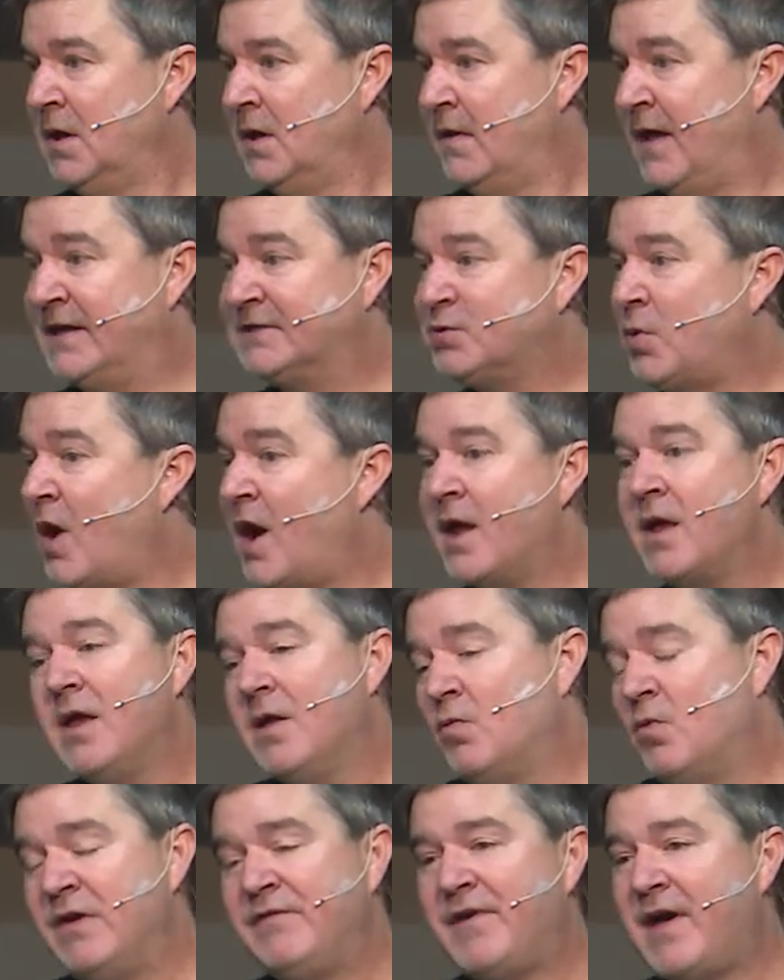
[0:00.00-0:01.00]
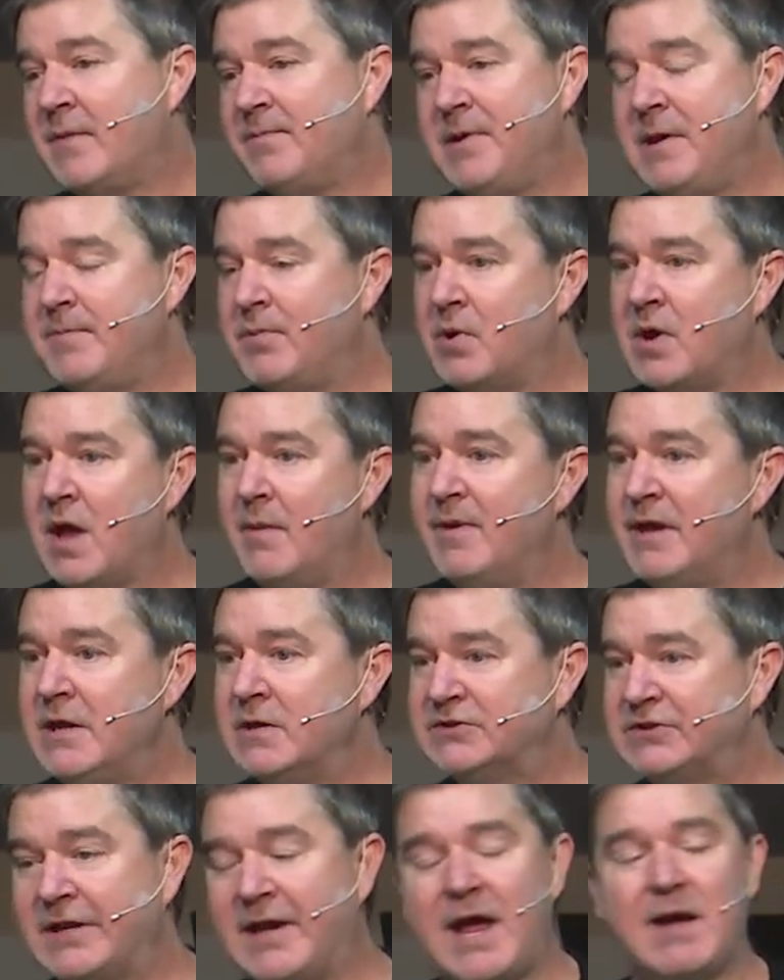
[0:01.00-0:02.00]
That's why we've had people come in here.
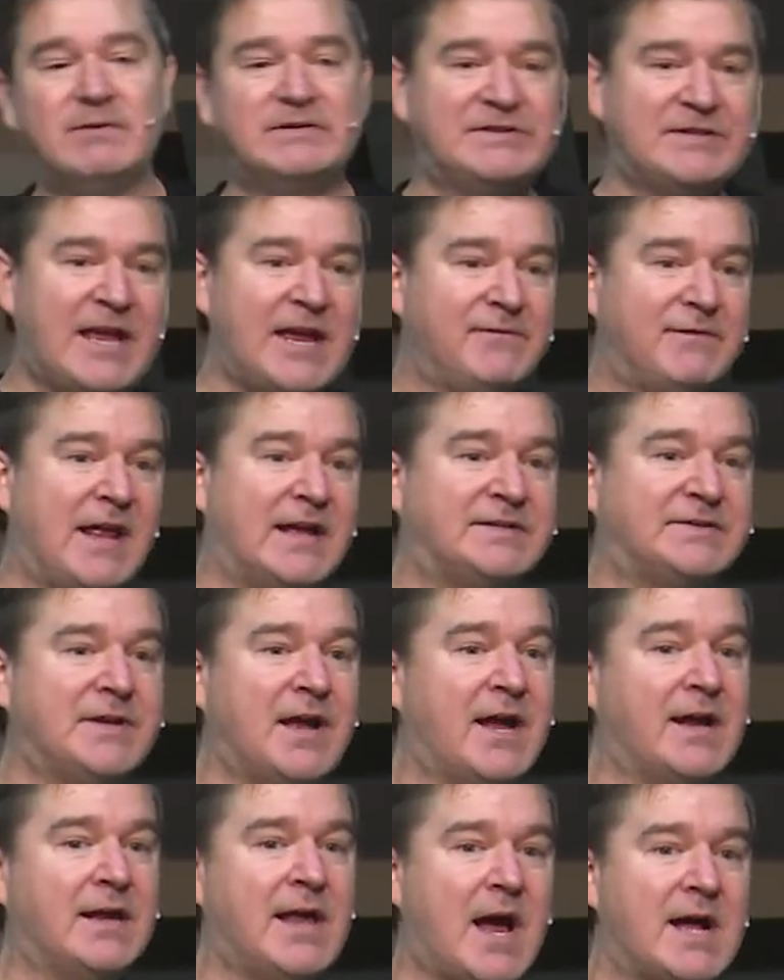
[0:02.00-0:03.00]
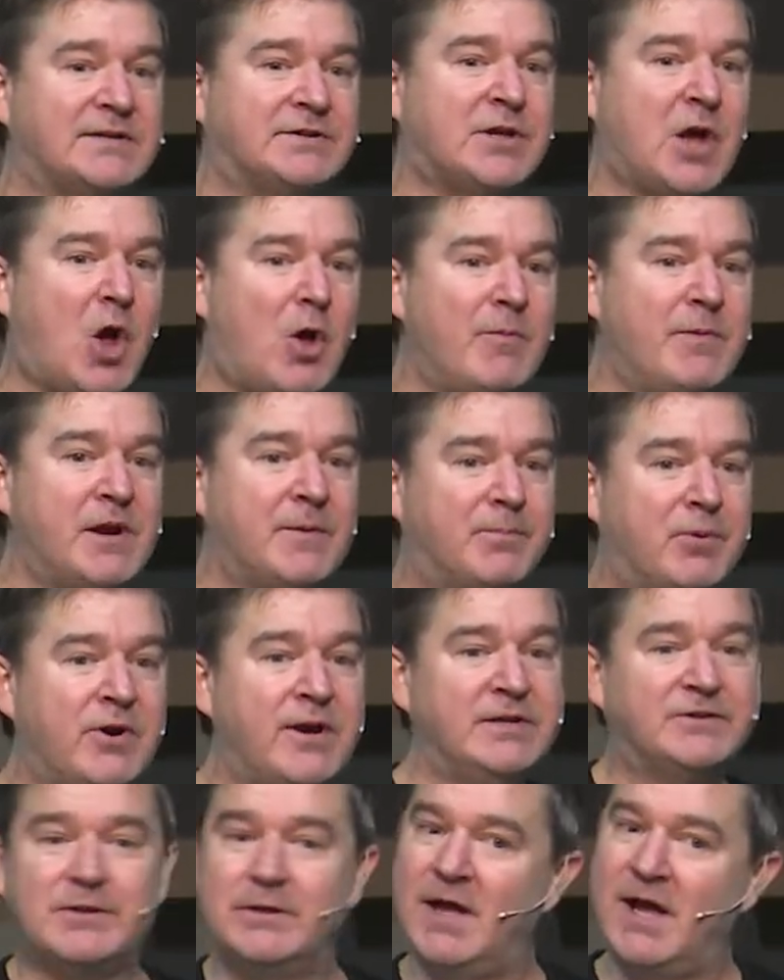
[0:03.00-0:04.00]
It's like, I was saved last night. God's called me to
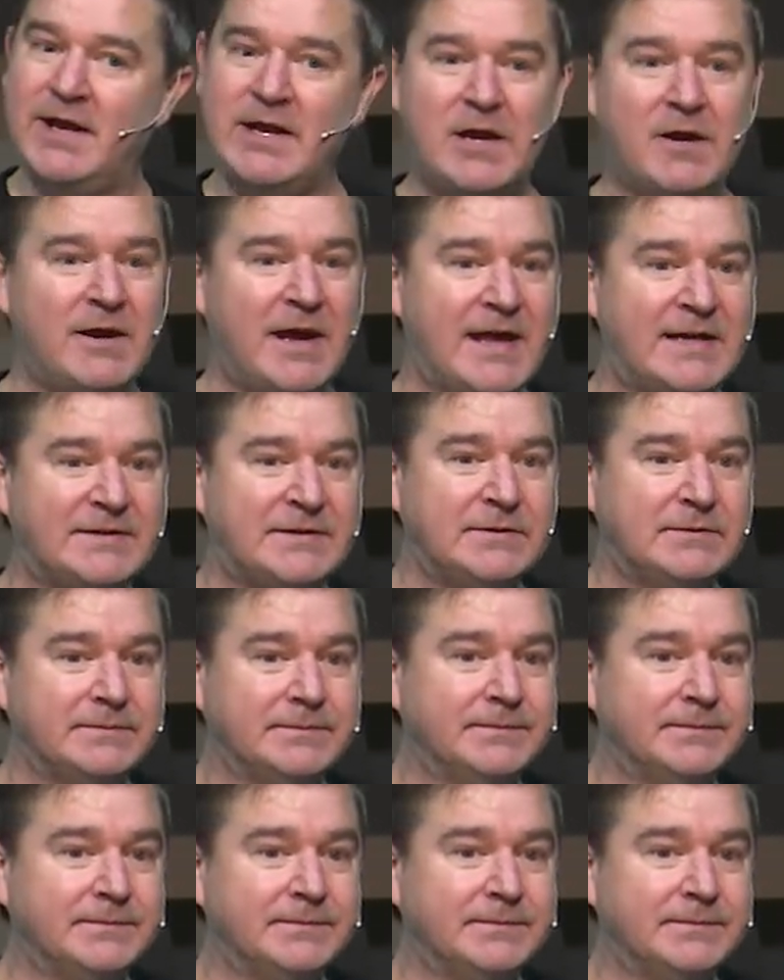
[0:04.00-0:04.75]
preach. Not here, He hasn't.